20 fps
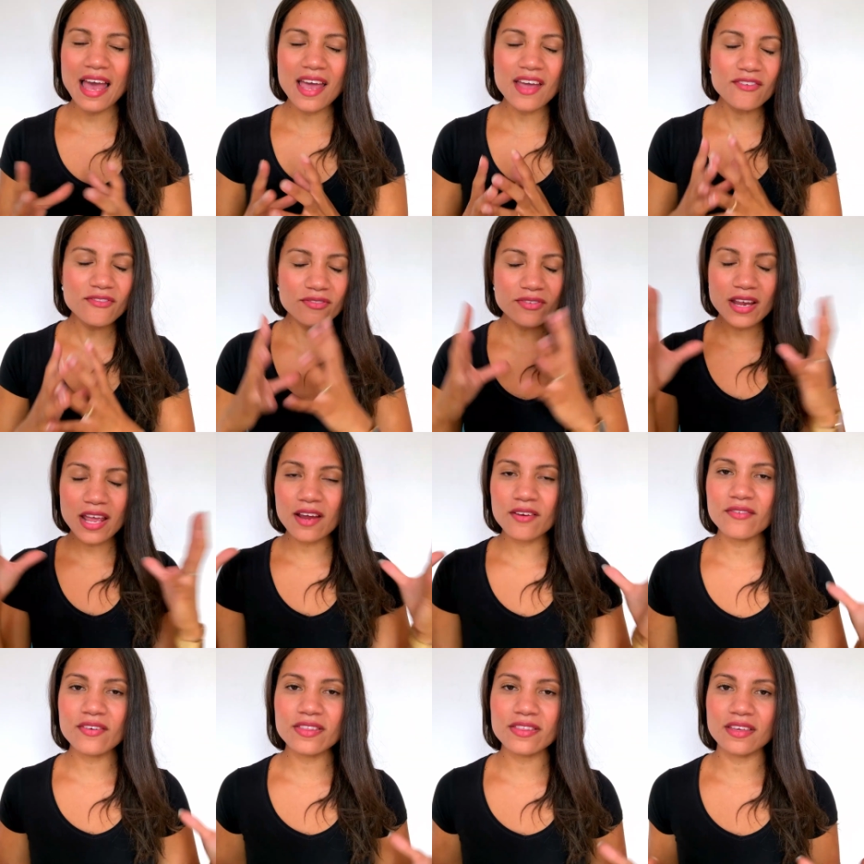
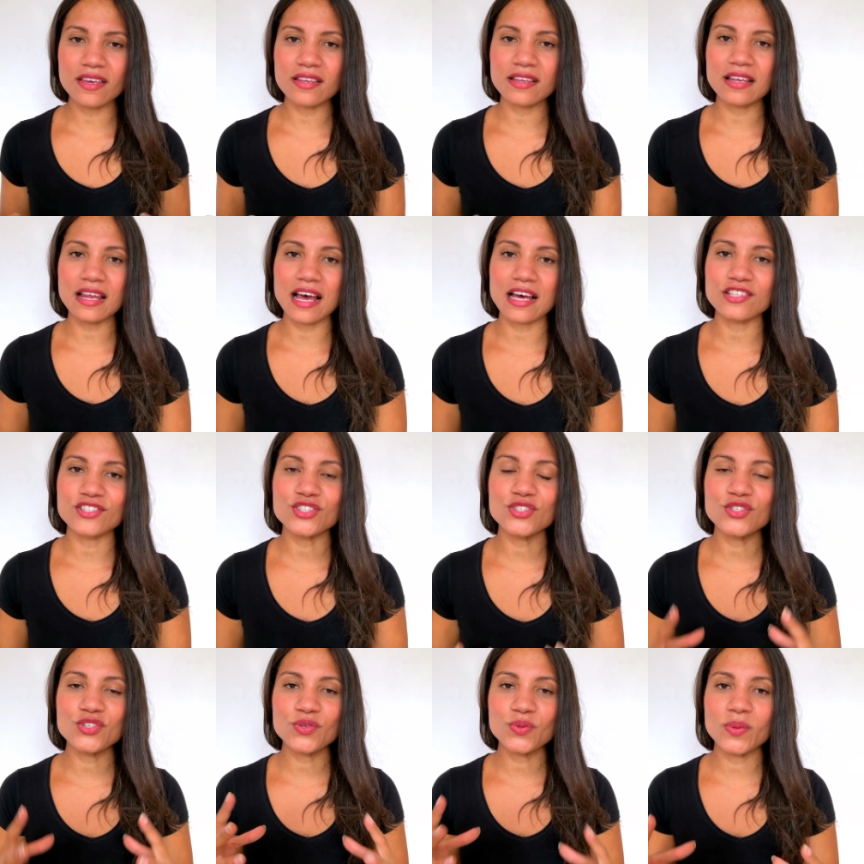everything that
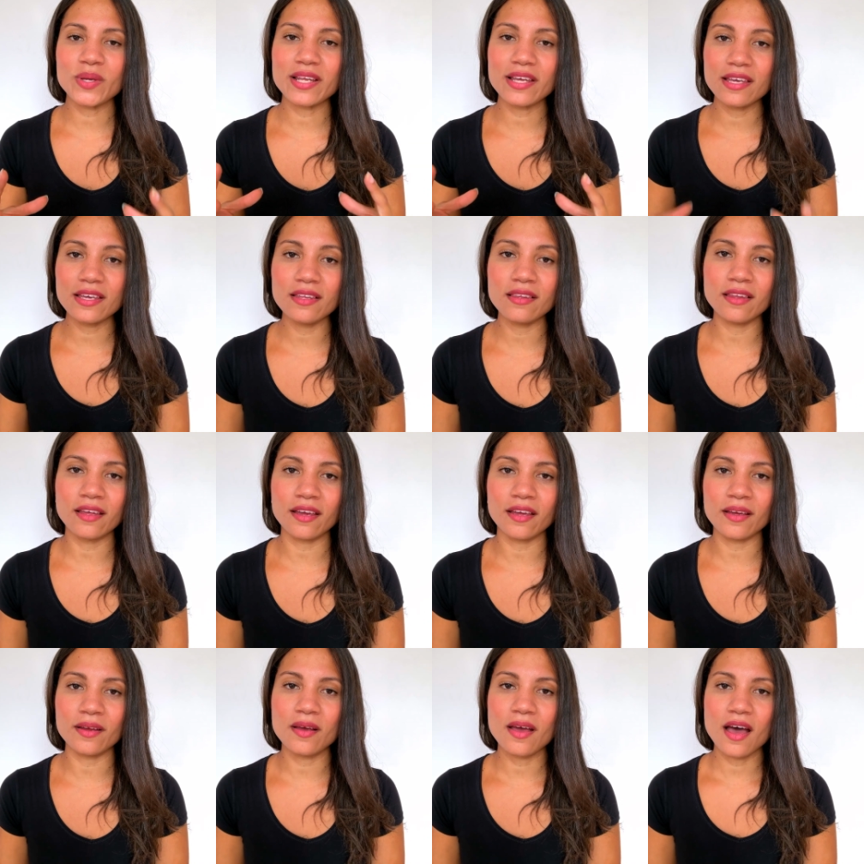has to do with
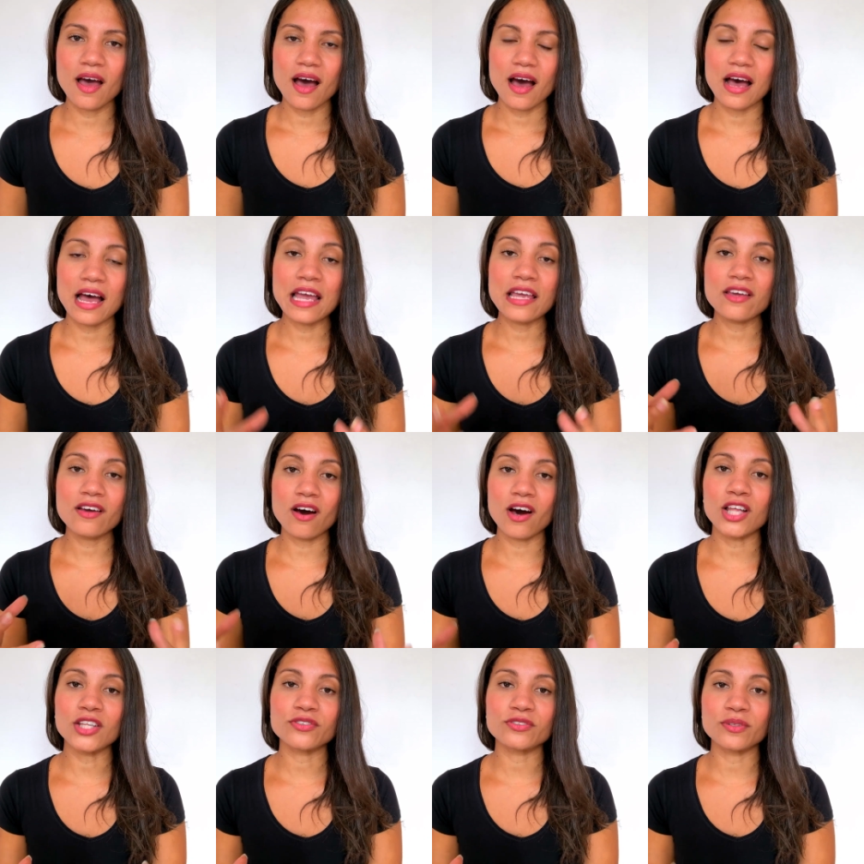healing I
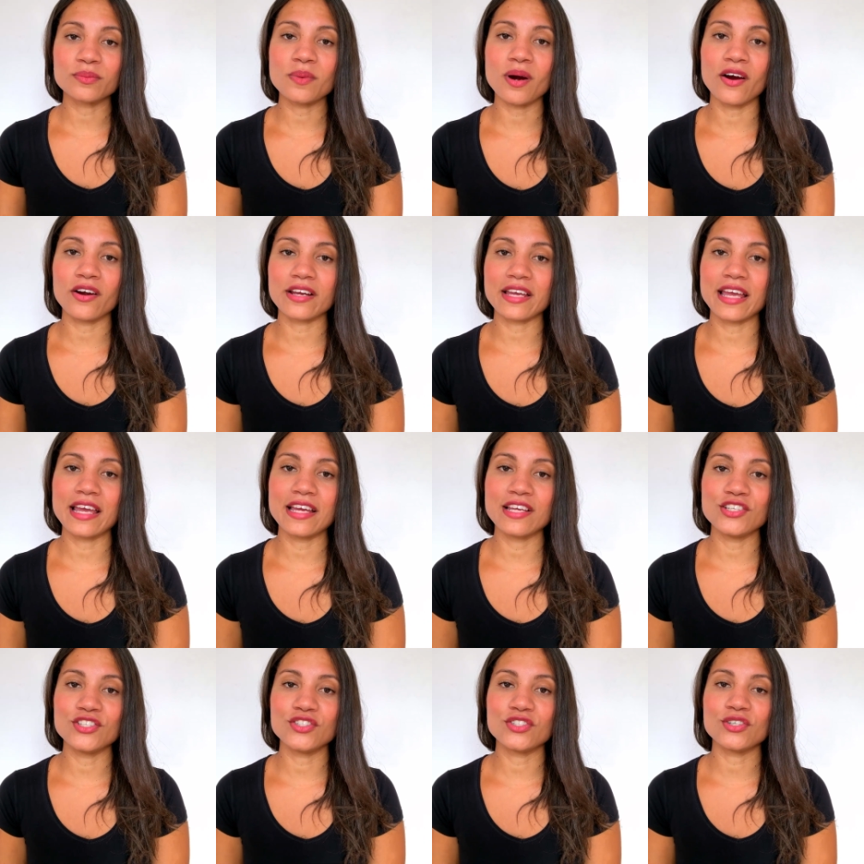got from
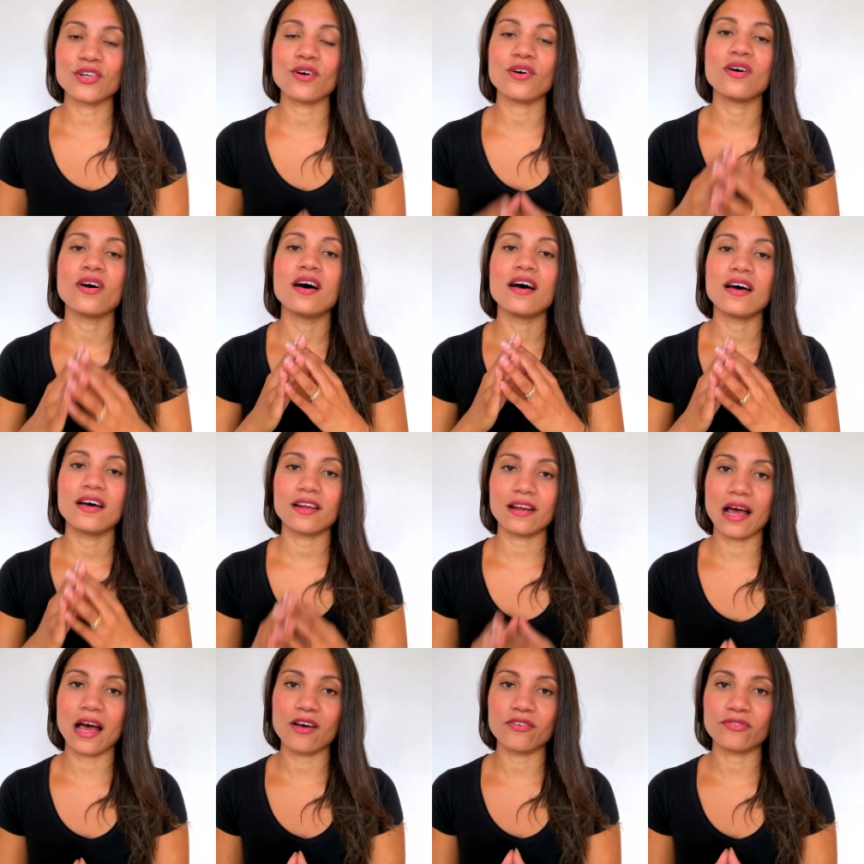Archangel
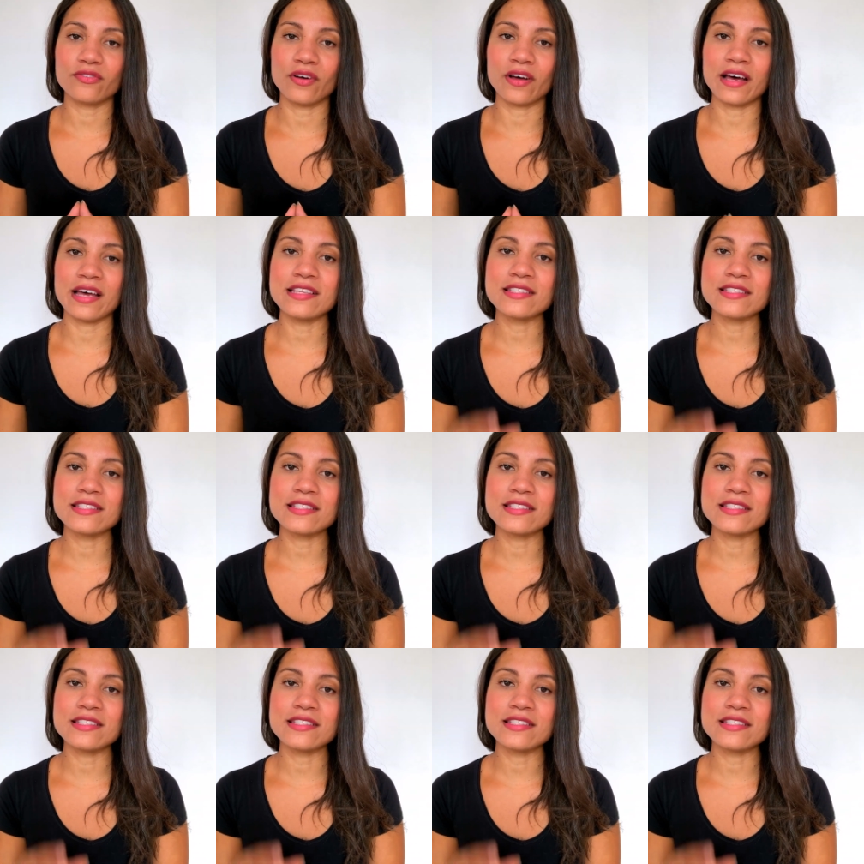Raphael.